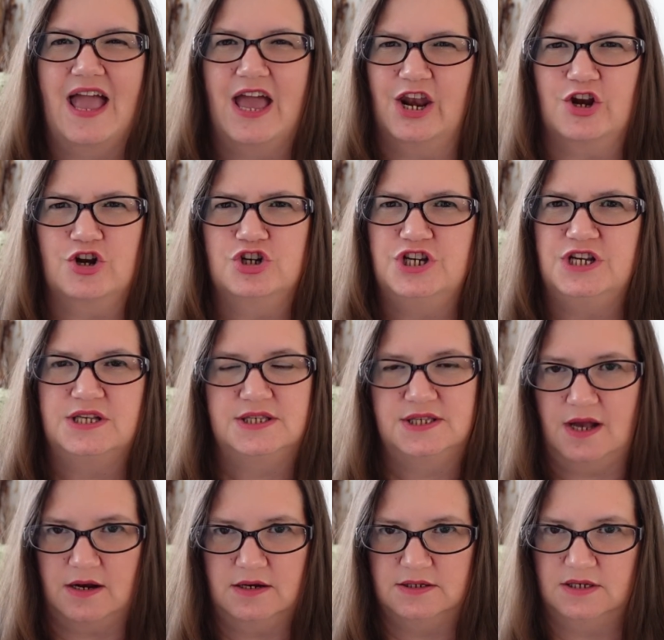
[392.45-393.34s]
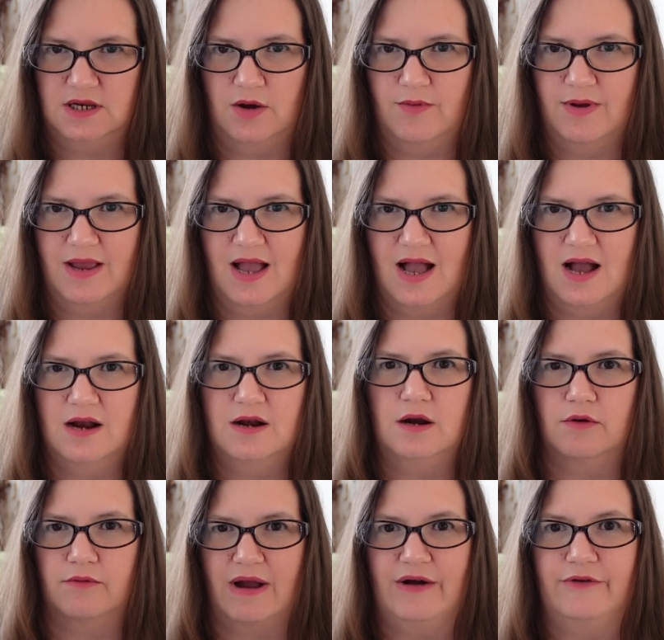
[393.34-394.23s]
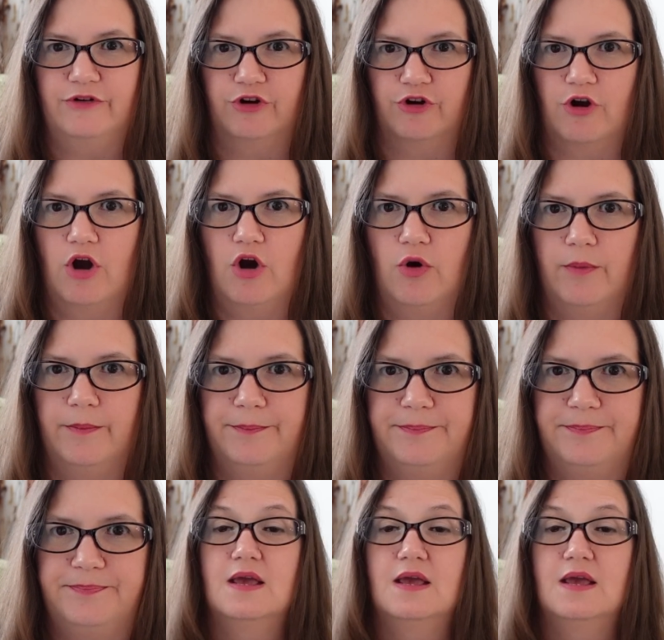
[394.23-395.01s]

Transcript: energy sucks going on around your home.